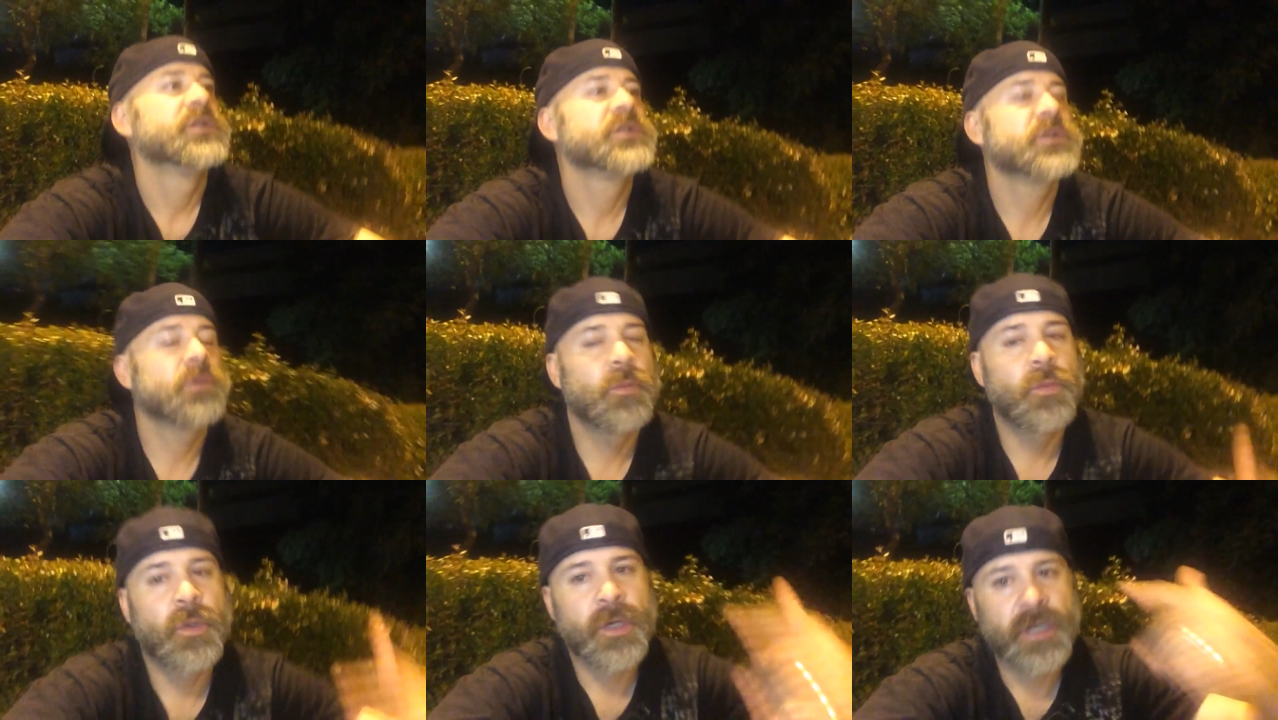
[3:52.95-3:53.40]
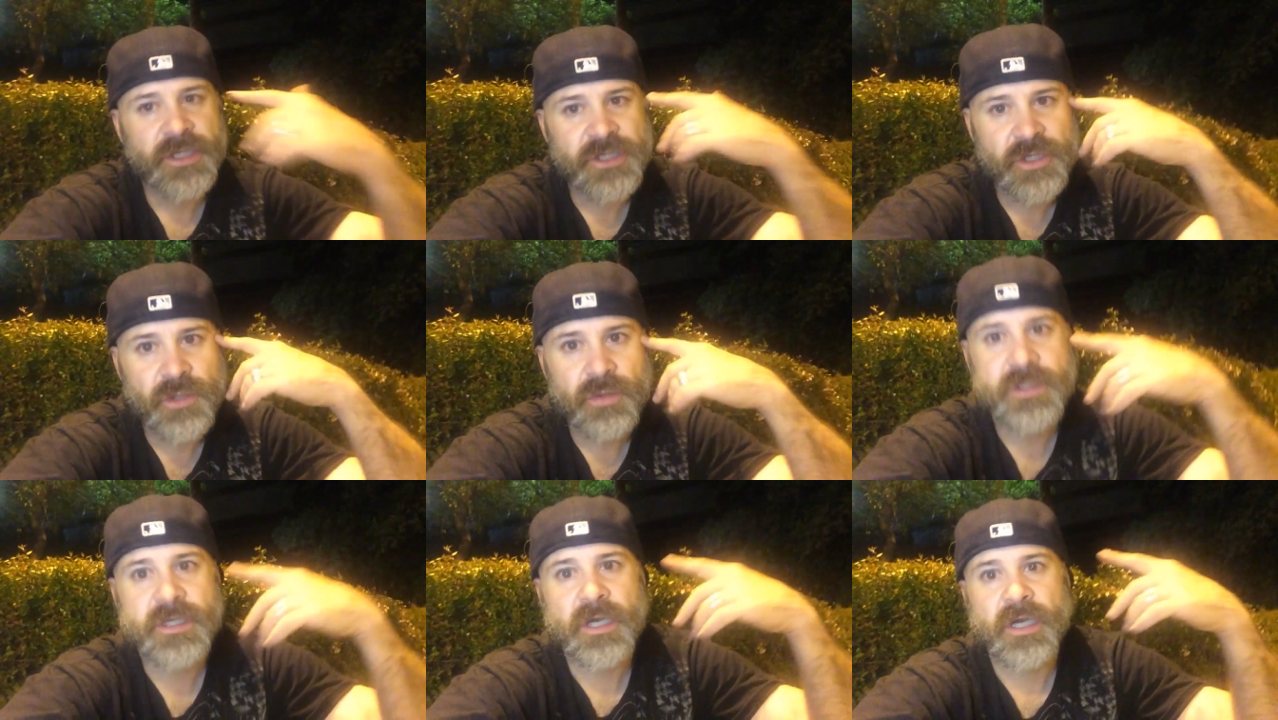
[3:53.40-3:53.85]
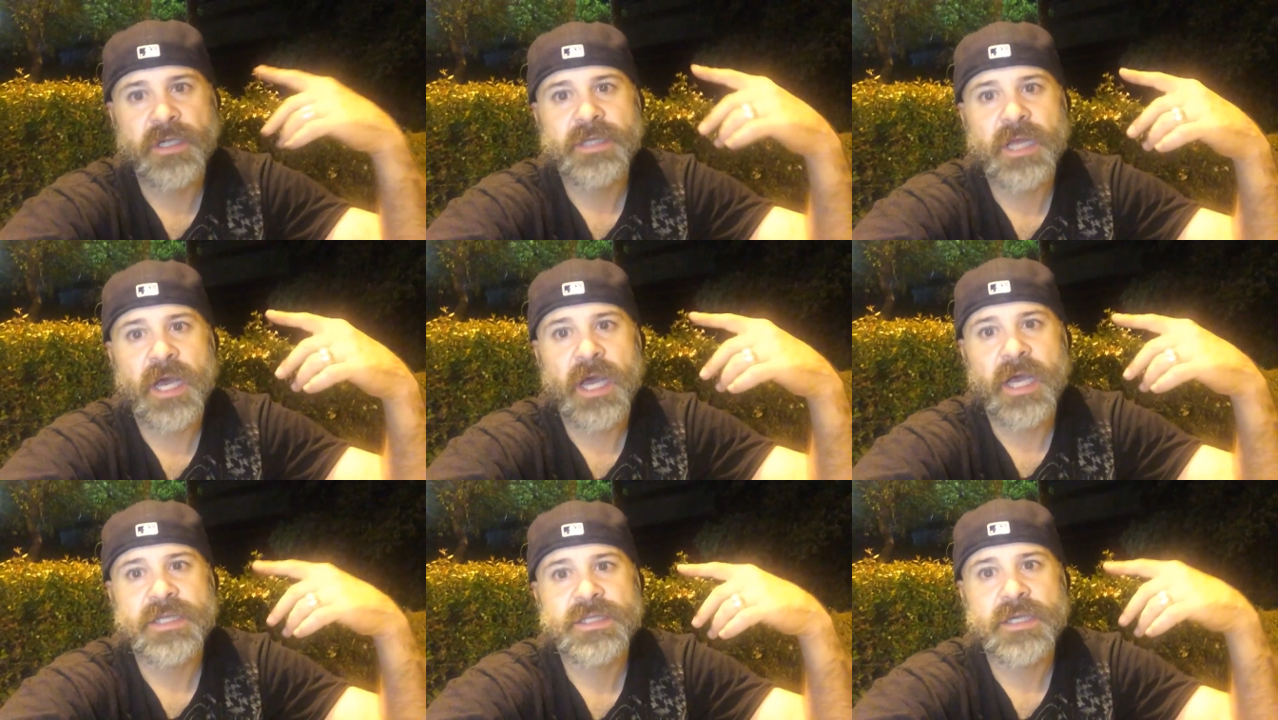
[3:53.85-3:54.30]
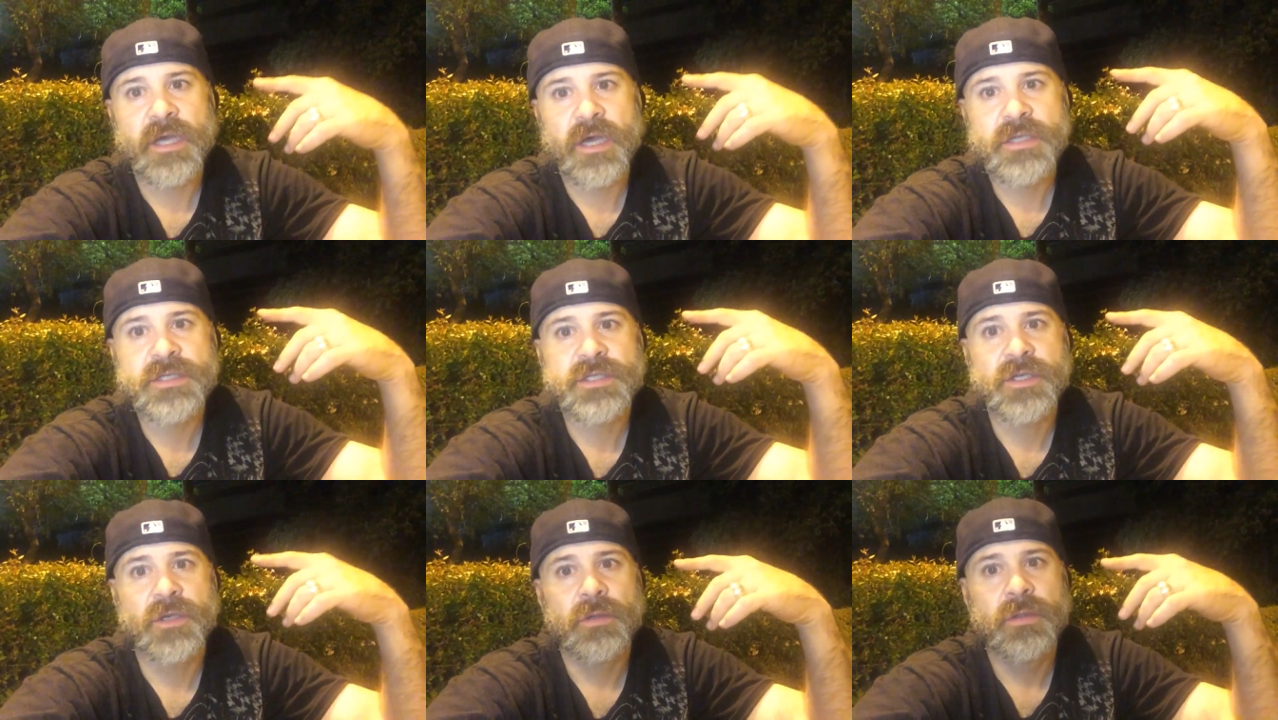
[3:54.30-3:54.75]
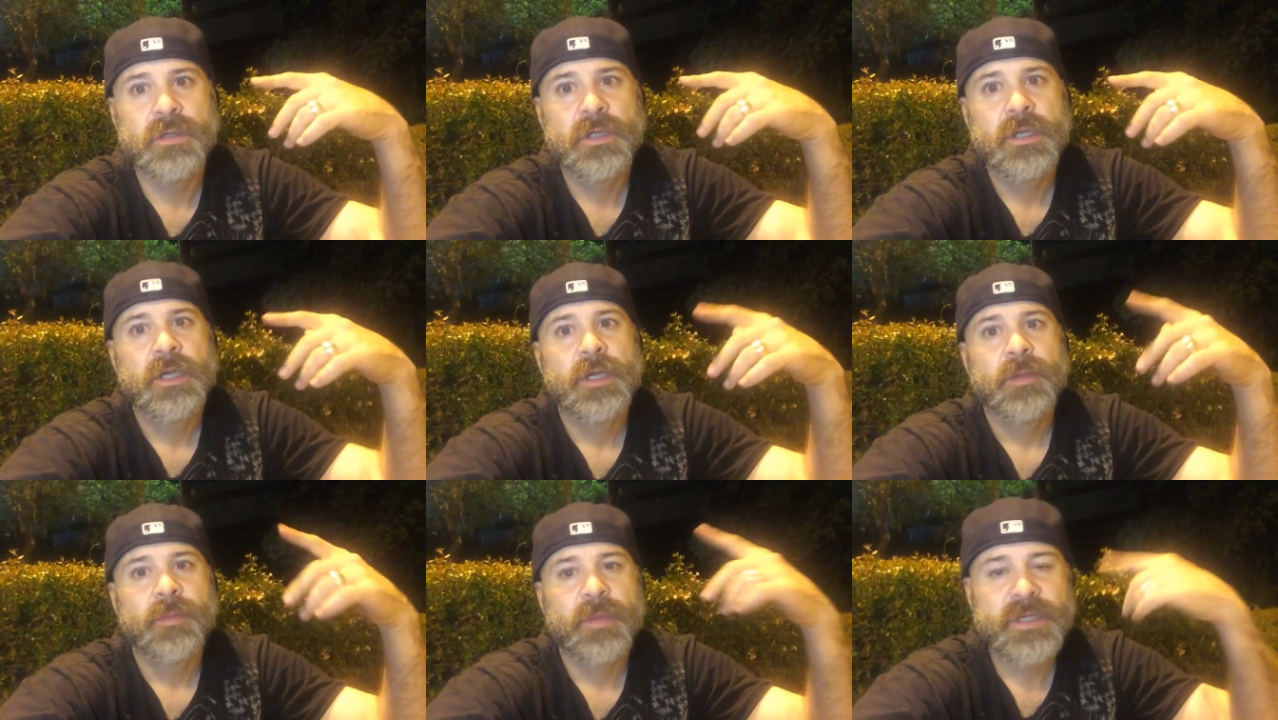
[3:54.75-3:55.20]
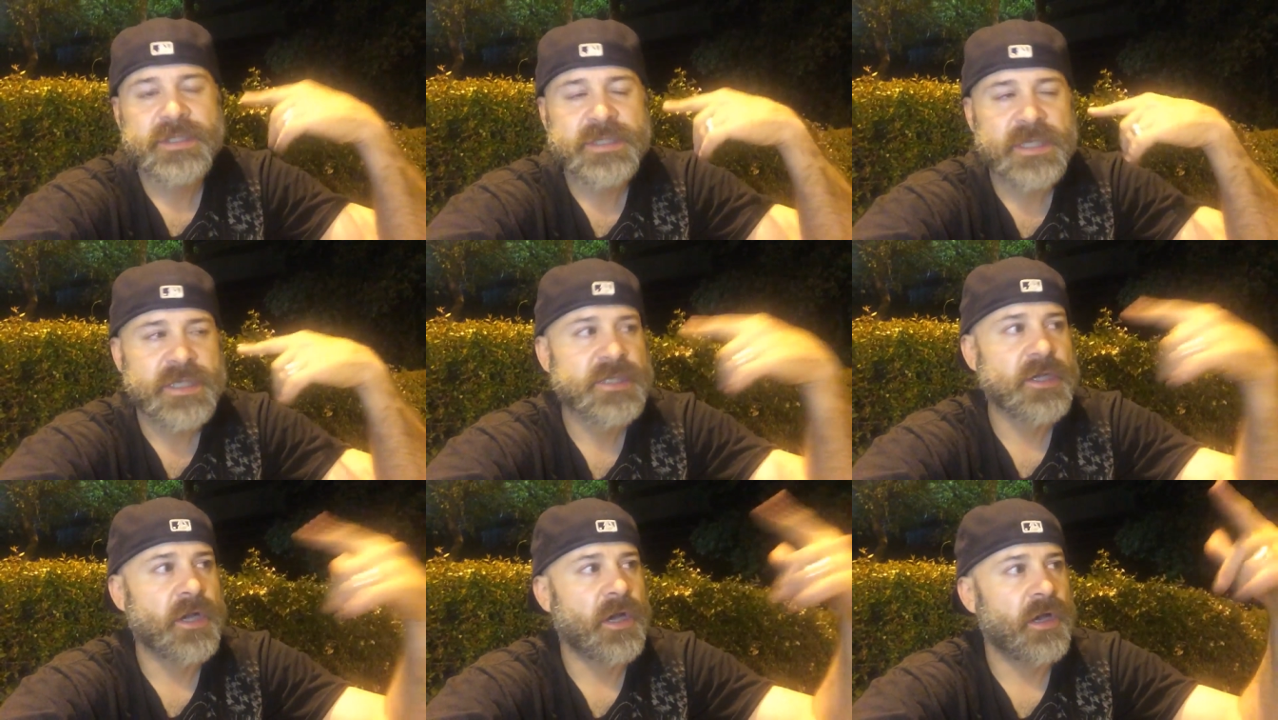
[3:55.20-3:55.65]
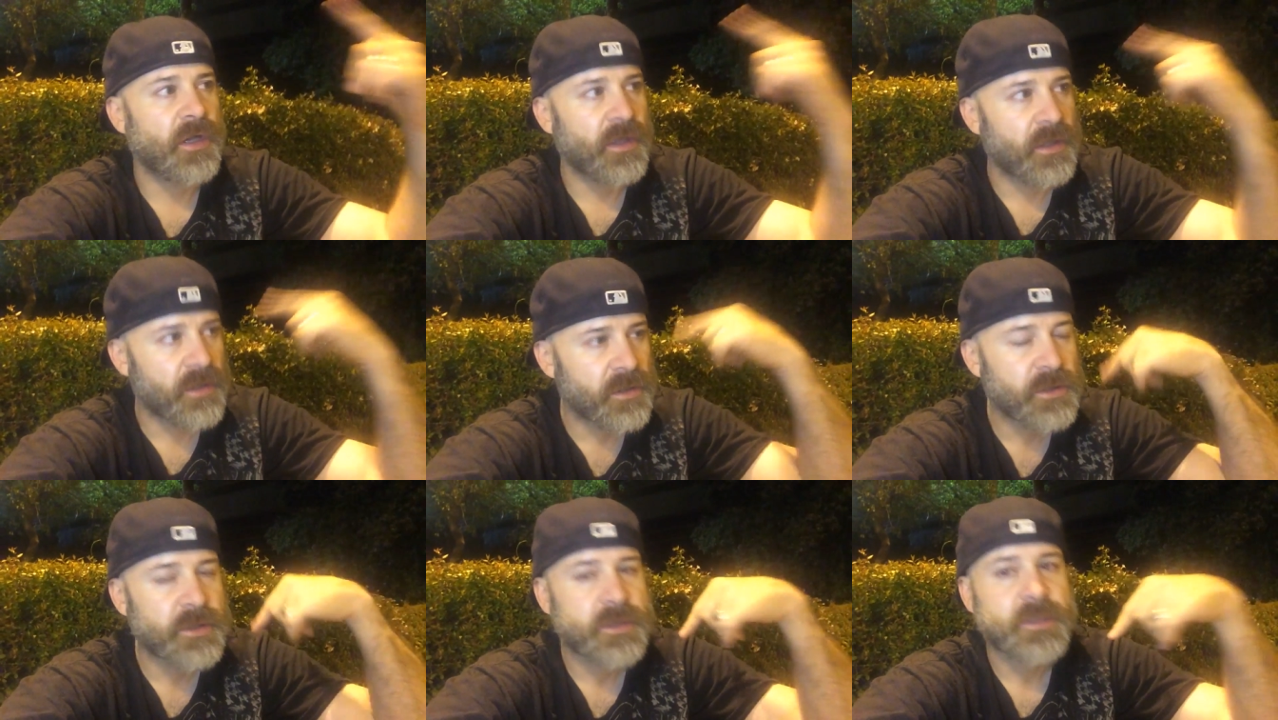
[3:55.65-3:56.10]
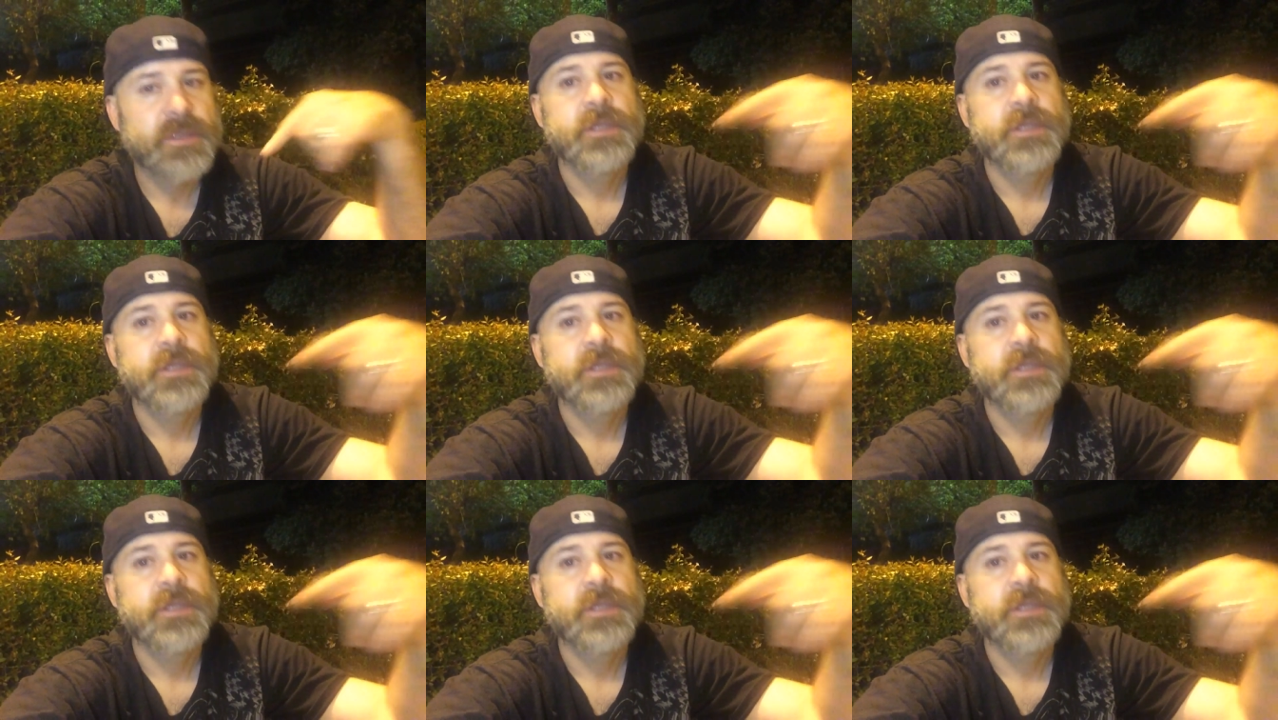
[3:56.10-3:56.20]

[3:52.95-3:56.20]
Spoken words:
So we want to choose our thoughts also, because it all